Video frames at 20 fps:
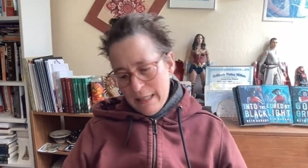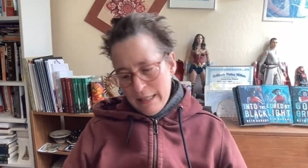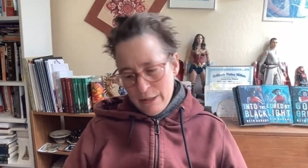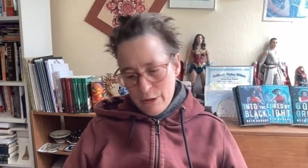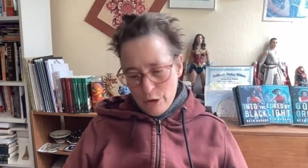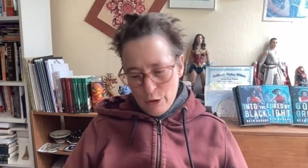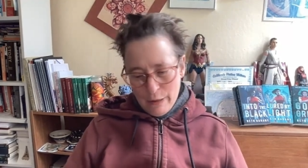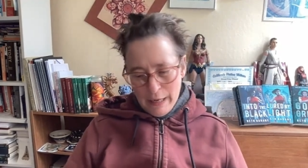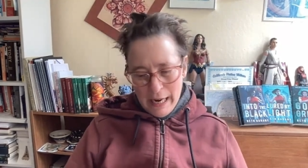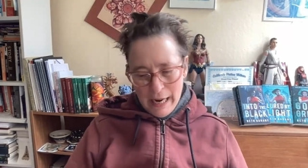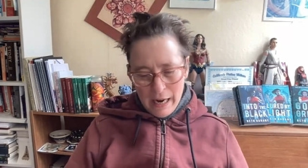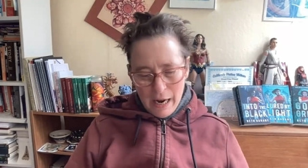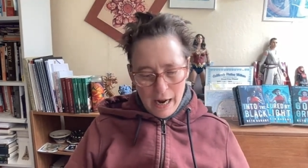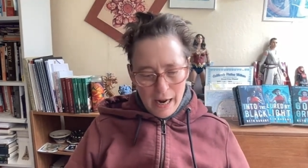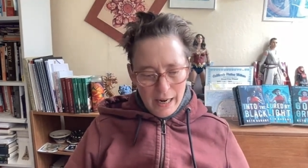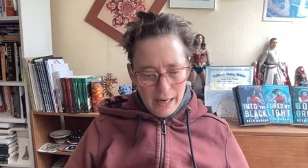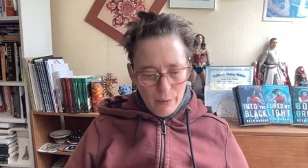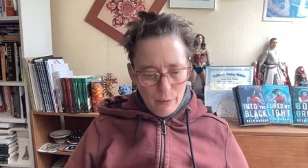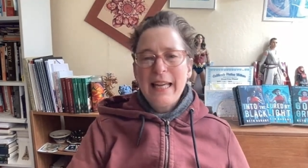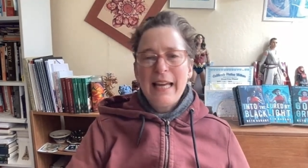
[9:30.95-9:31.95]
Is her
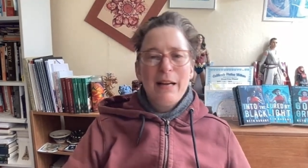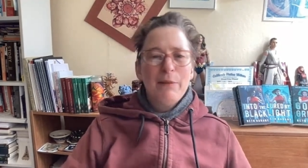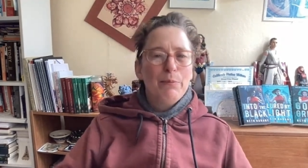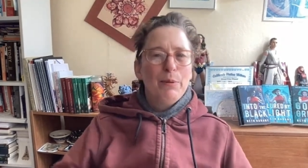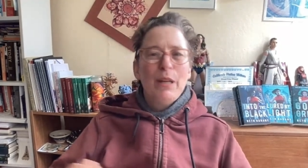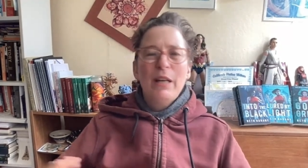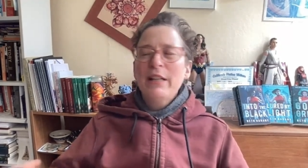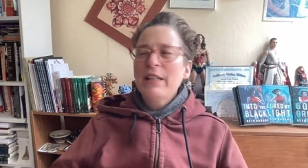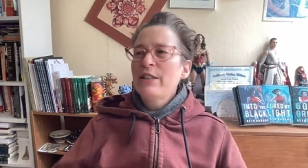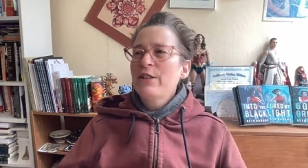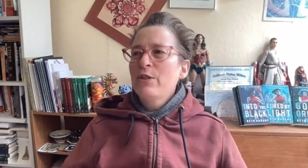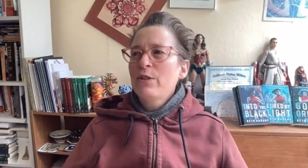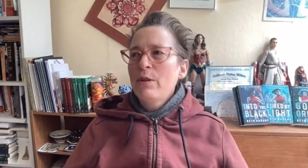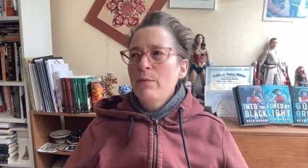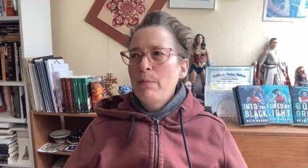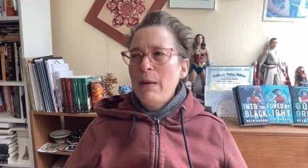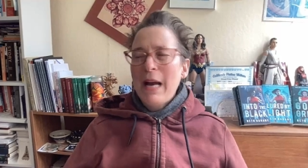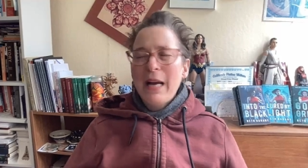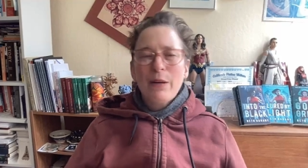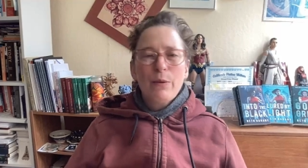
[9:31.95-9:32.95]
AI can't plug into the
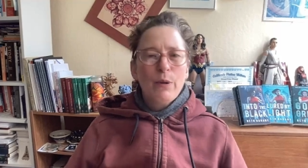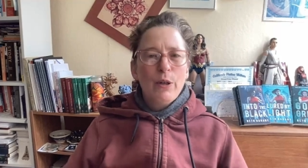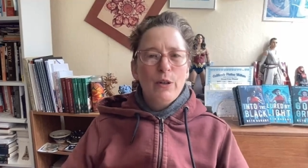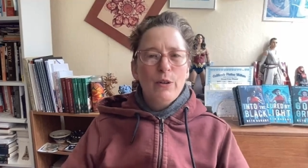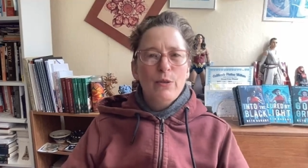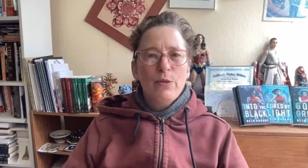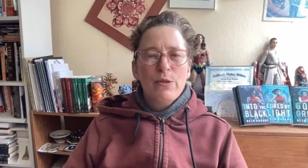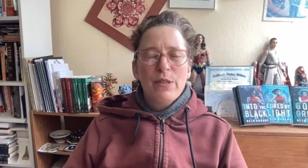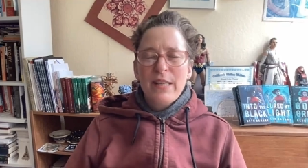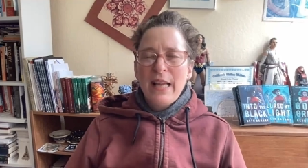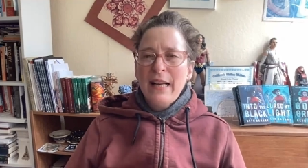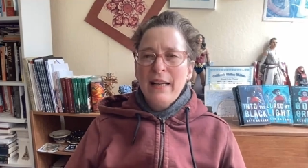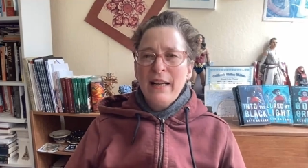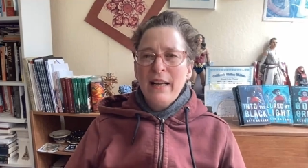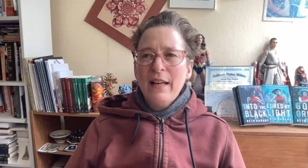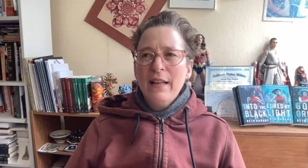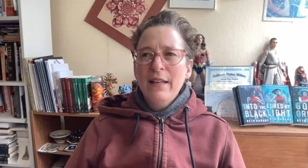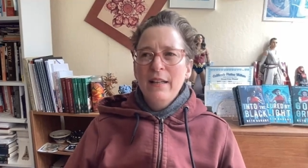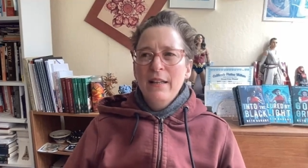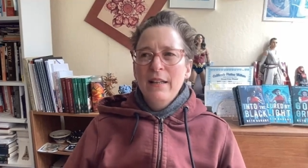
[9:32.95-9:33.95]
macro setting?